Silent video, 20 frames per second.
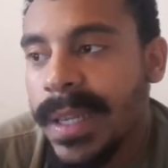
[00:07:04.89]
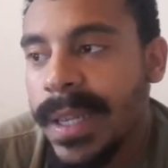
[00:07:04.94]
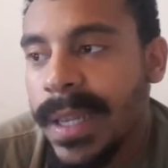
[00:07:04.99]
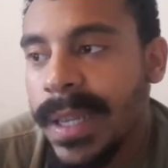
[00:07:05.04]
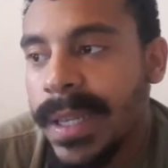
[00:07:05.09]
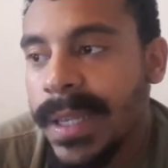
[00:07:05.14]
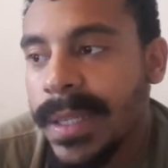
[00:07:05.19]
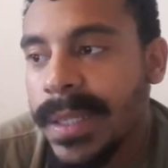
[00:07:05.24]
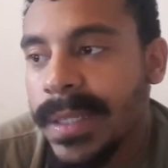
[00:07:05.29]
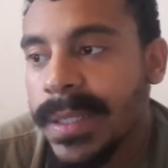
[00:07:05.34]

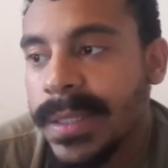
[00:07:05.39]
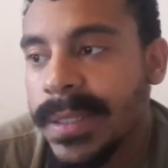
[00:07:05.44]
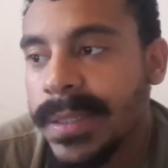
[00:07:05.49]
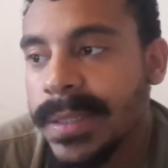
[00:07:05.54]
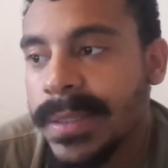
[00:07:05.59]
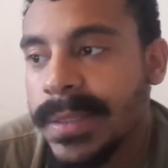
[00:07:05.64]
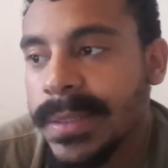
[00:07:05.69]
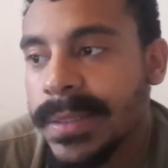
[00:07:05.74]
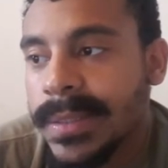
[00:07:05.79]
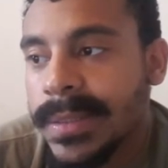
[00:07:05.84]

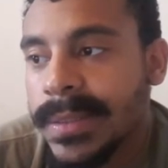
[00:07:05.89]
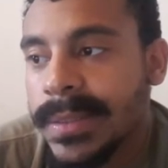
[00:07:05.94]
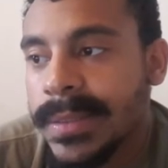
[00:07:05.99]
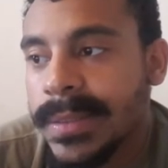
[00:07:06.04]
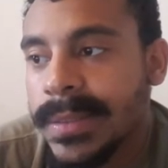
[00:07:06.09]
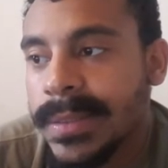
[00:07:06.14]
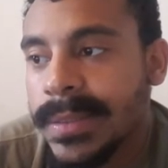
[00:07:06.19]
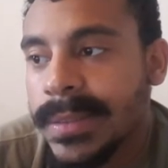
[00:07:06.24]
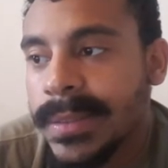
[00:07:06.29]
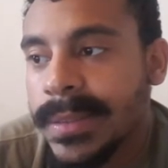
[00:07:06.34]

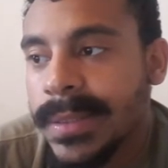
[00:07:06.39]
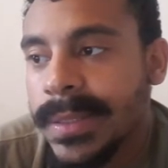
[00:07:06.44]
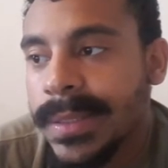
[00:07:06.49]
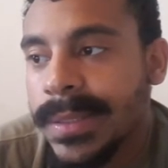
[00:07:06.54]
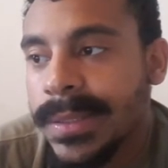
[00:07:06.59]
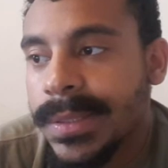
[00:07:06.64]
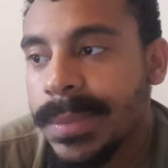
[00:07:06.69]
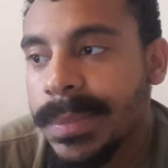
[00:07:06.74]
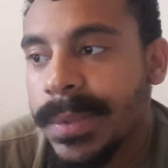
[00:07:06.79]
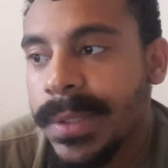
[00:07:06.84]
And
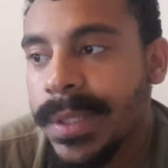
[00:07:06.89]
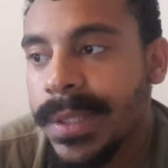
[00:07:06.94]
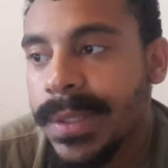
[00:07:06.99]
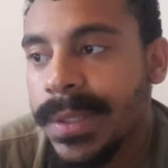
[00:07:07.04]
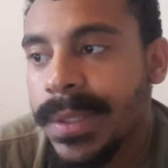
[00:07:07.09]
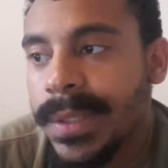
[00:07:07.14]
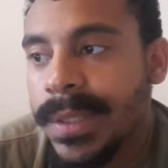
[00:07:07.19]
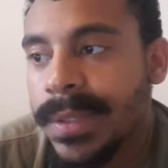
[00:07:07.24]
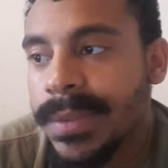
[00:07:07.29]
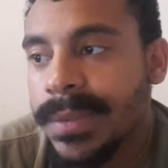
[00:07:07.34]
to break
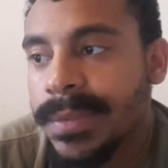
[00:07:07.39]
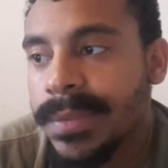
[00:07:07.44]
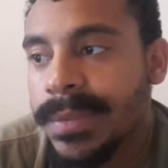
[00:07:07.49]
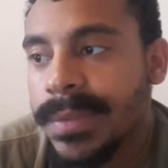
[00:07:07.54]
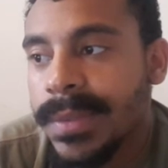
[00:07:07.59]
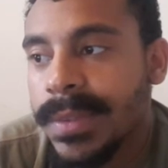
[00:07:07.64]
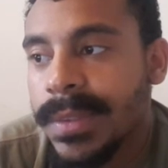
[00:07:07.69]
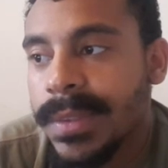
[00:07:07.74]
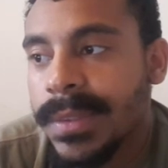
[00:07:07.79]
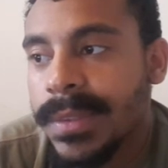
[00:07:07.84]
your
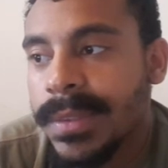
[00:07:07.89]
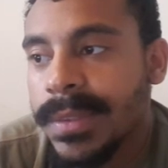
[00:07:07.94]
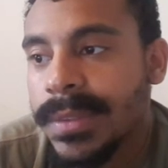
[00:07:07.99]
comfort.